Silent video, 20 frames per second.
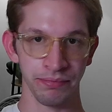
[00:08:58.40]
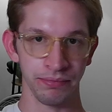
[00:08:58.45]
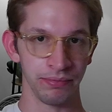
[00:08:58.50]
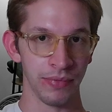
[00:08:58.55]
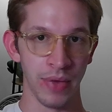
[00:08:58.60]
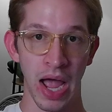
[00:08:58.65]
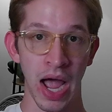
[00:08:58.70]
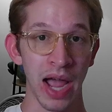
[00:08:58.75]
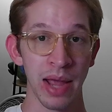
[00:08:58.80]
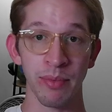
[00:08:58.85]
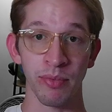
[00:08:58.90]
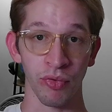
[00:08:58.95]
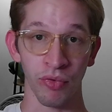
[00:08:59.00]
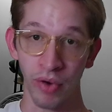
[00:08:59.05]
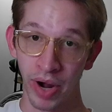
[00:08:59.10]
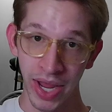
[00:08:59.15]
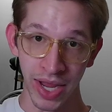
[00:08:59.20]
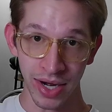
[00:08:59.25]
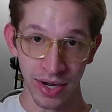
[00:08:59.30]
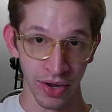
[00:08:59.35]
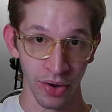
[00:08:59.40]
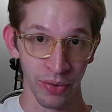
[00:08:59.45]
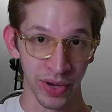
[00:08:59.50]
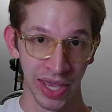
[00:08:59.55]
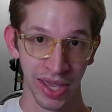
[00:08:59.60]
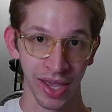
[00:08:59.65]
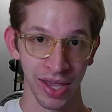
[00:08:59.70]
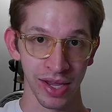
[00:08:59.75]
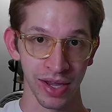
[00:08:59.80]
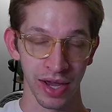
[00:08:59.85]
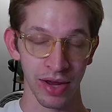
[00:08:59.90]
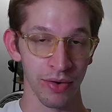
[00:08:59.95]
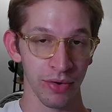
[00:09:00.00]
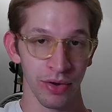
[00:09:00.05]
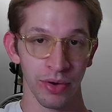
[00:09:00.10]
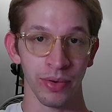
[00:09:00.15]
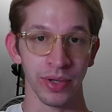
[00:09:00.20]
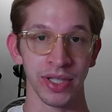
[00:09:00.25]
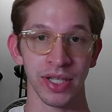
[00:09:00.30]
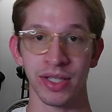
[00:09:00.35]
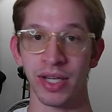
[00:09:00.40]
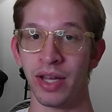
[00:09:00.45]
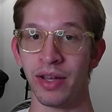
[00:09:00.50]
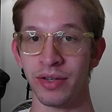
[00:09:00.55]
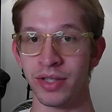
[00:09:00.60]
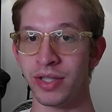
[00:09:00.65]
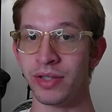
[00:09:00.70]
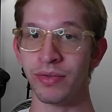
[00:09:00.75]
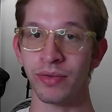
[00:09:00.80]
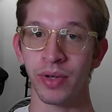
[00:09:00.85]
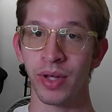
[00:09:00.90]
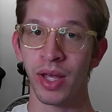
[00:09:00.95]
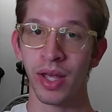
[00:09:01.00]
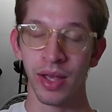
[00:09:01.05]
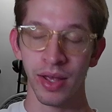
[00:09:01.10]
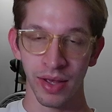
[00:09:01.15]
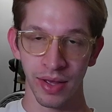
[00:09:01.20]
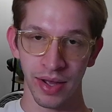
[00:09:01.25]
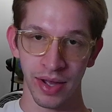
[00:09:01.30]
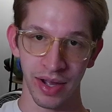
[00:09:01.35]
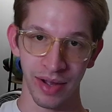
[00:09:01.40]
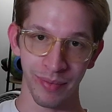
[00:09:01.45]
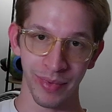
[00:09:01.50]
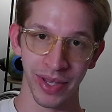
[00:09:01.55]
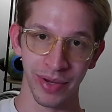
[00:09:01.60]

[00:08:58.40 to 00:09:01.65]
I'm red, okay? I don't know what to tell you. Like